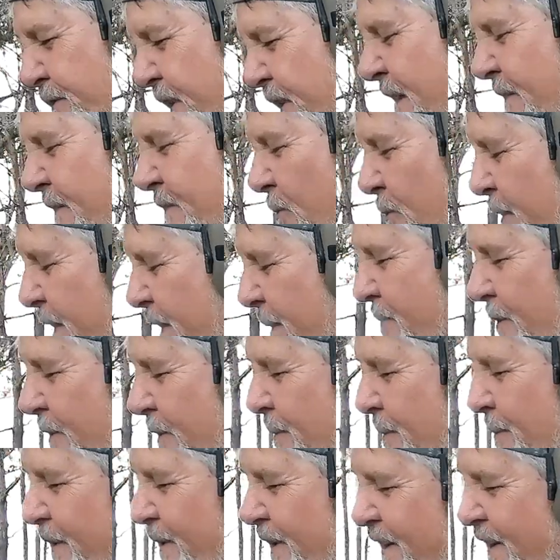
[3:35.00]
after we put
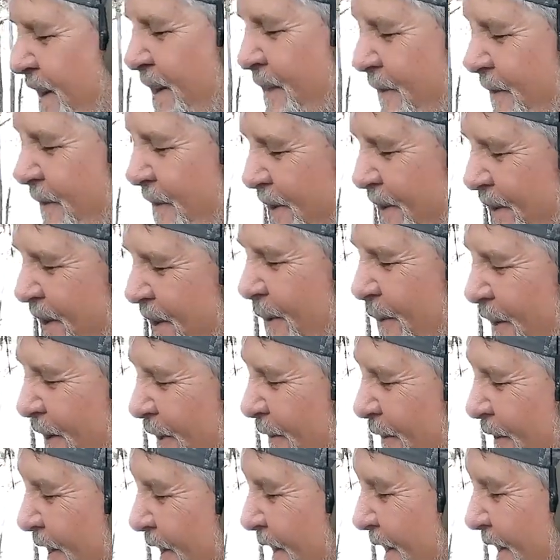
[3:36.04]
them together. You know
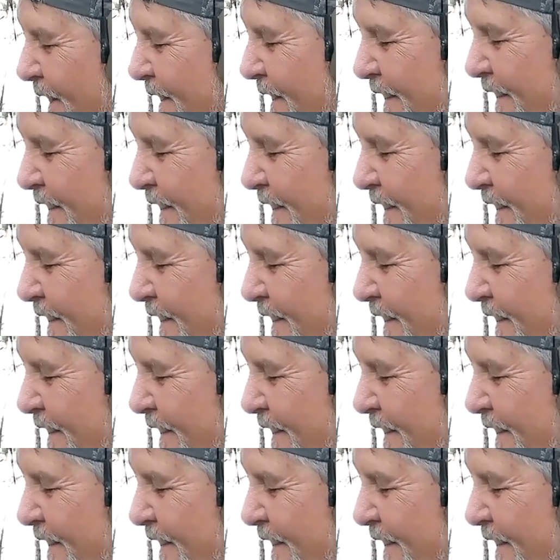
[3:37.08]
that, right?